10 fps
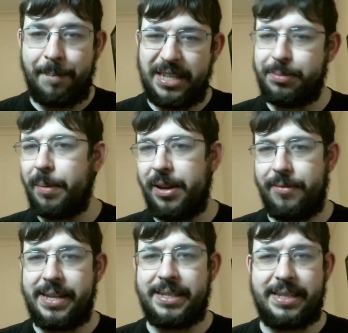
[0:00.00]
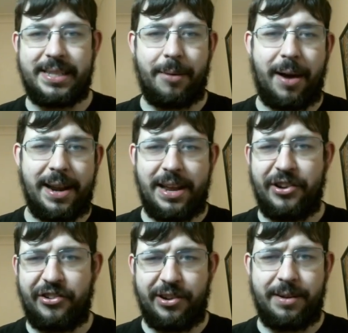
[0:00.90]
This is probably the reason to say why
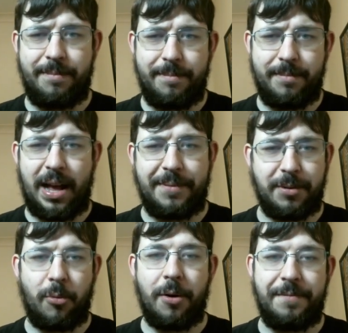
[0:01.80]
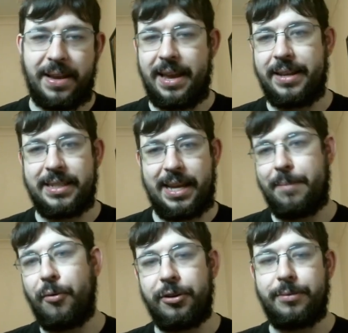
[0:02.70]
the engine, after more thinking, is
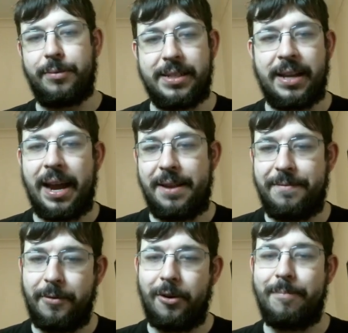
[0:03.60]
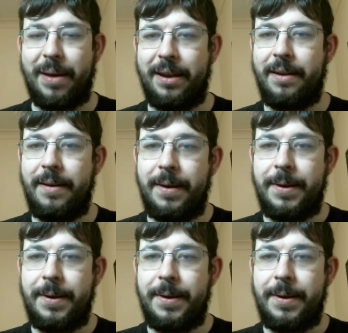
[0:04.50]
leaning more towards knight e4, but